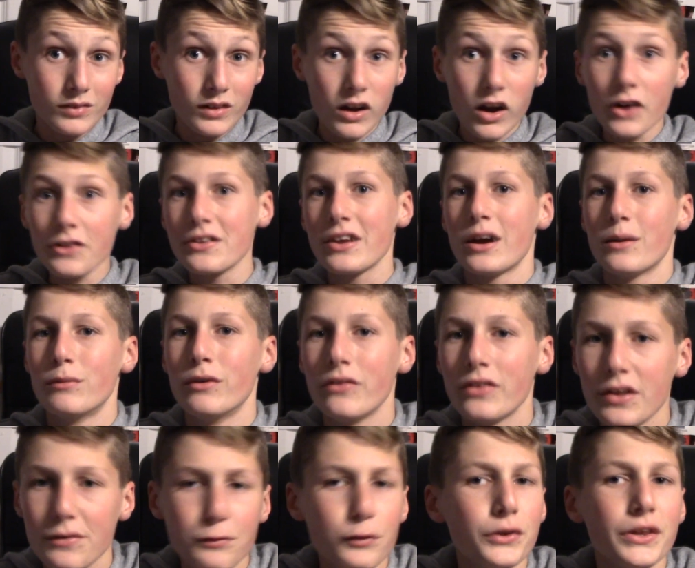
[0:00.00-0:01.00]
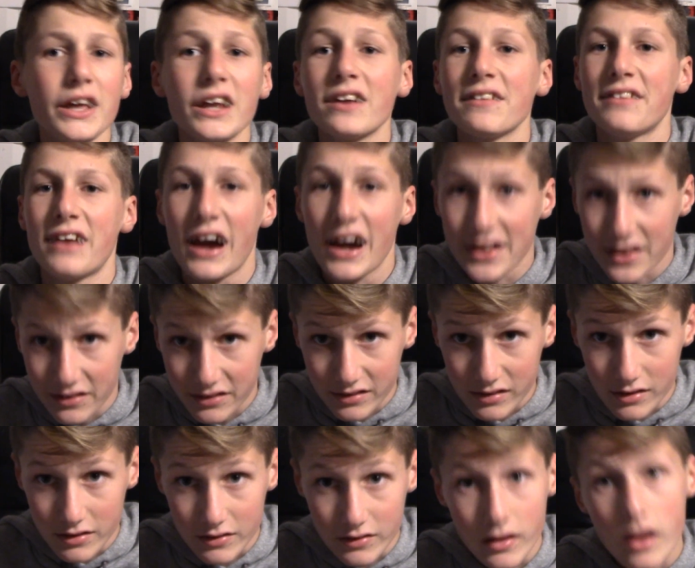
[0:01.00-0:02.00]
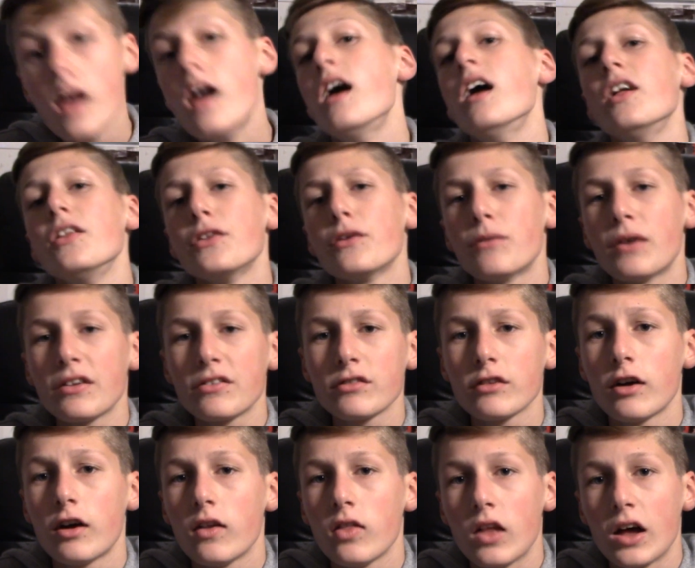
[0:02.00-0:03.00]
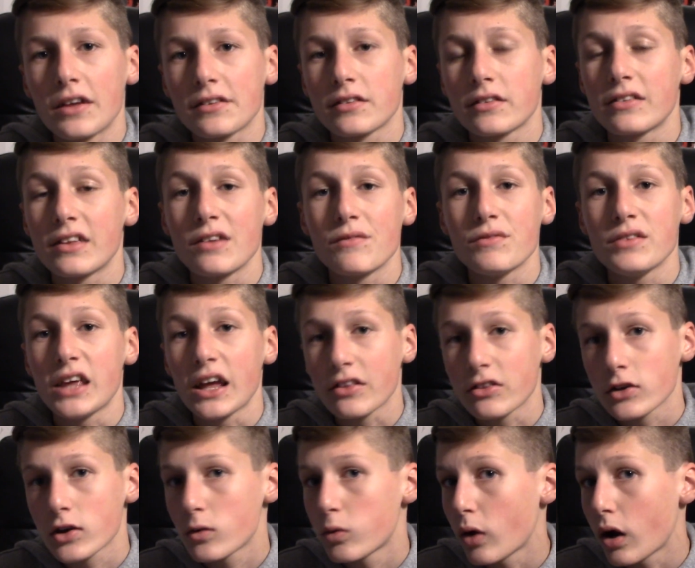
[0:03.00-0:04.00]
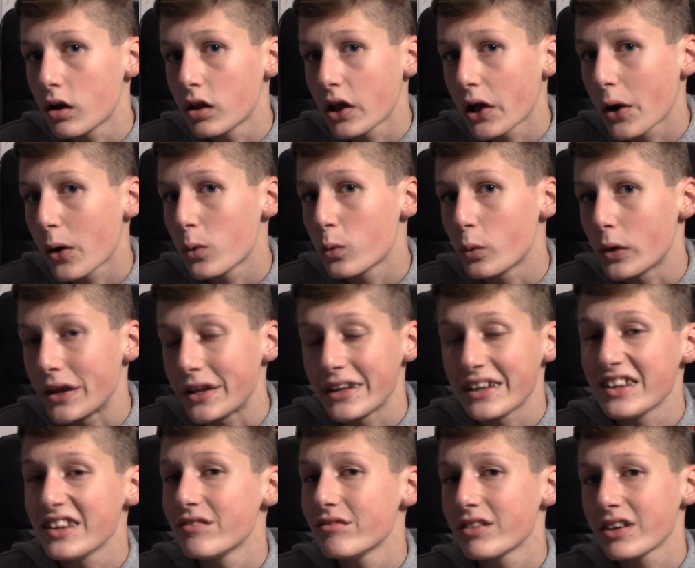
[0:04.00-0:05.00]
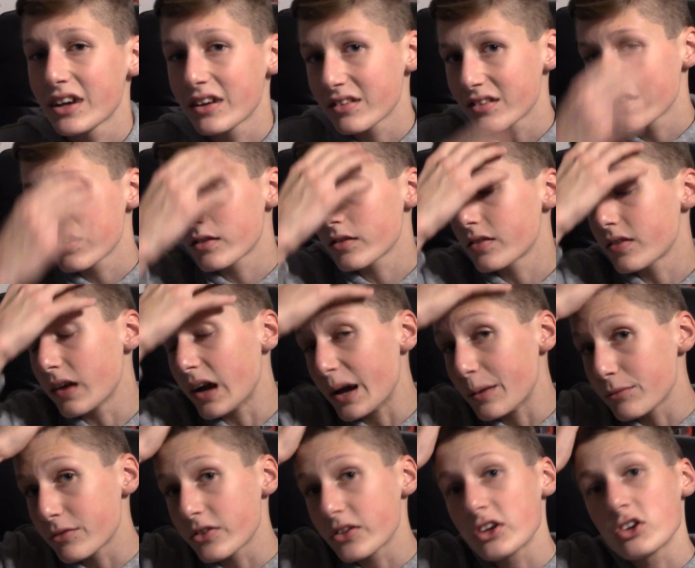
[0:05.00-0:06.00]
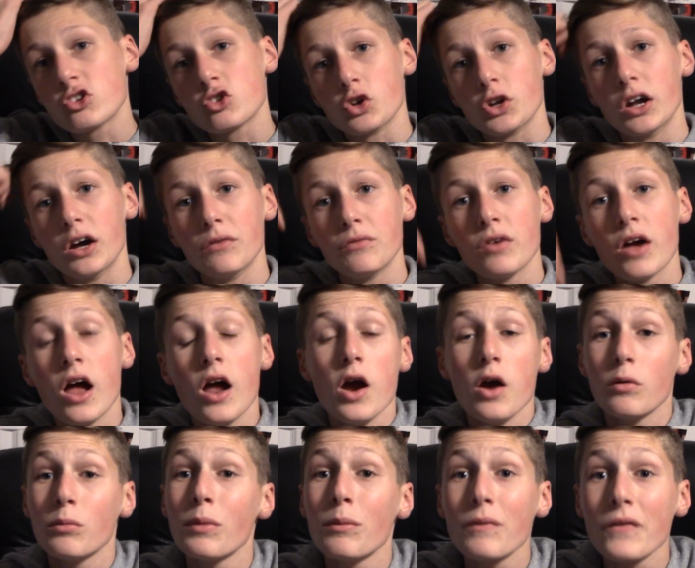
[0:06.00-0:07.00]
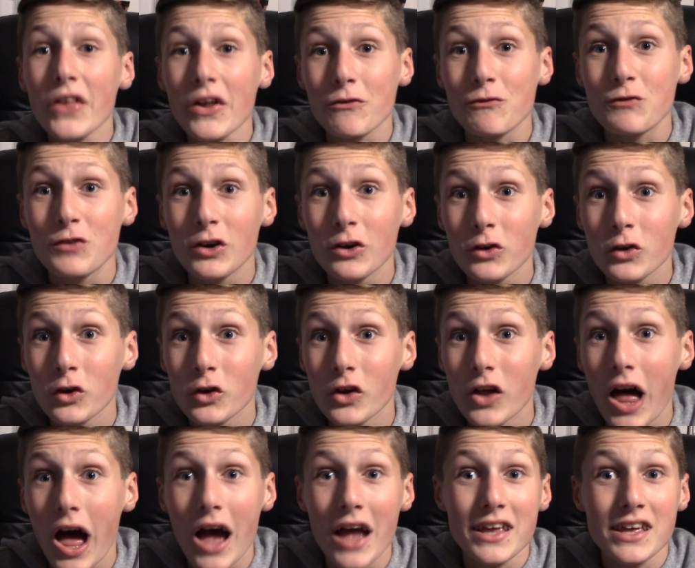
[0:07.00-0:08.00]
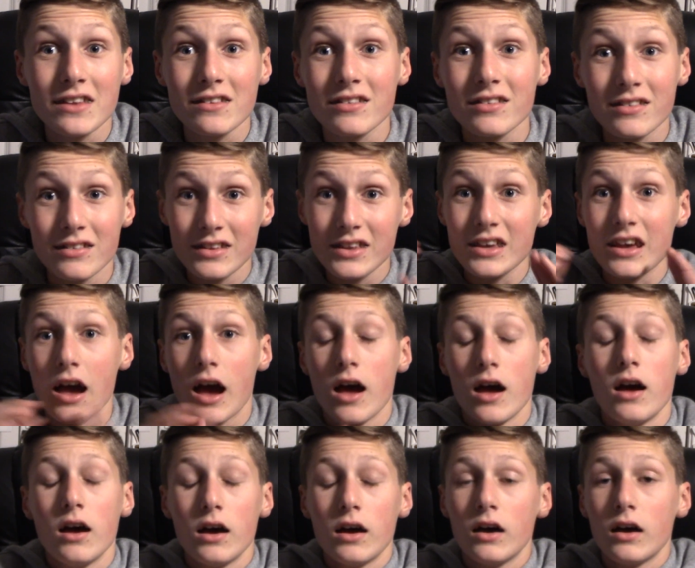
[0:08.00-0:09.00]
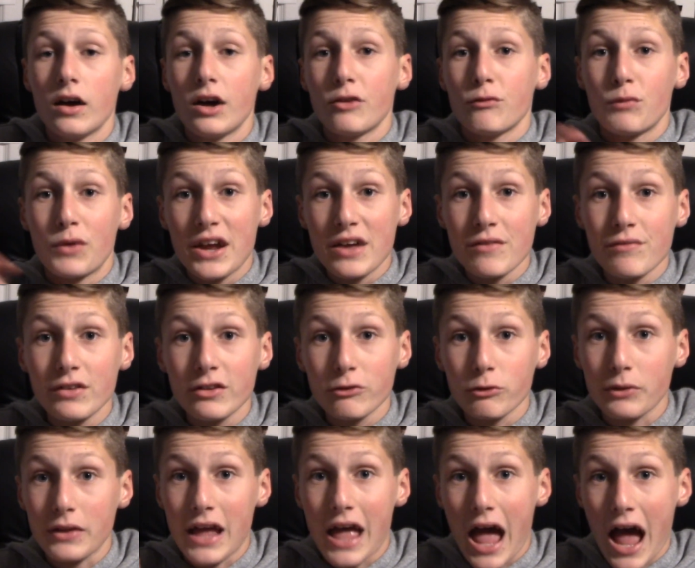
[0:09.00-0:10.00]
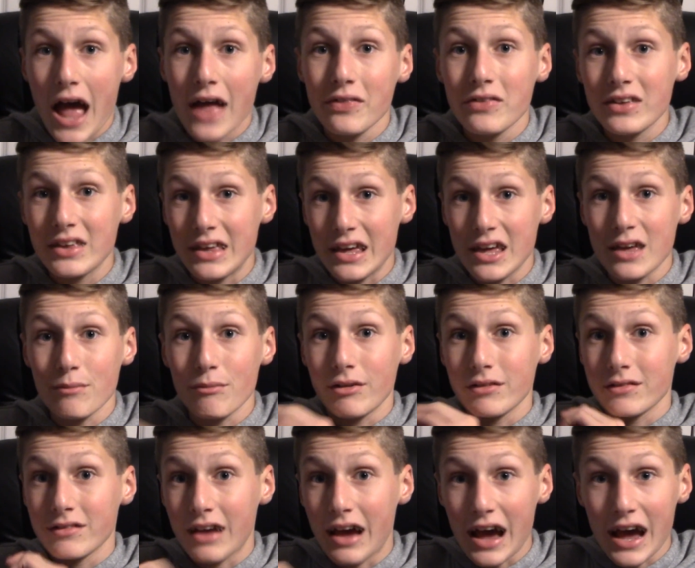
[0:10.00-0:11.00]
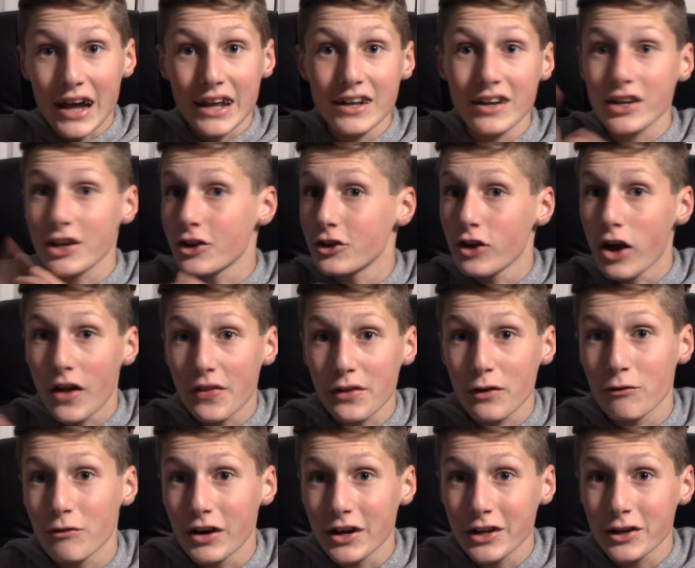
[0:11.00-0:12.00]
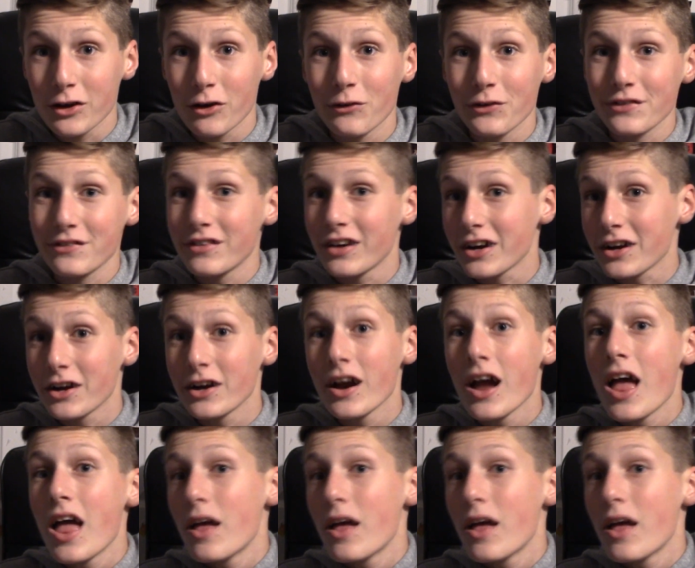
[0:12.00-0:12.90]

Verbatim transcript: are terrible. They've only got a tie this season. The rest are all losses. They've yet to crawl out a win, even against times they should have. Remember that field goal against the uh, Ravens when they had the game tied in a knot? They are ready to go, and Tucker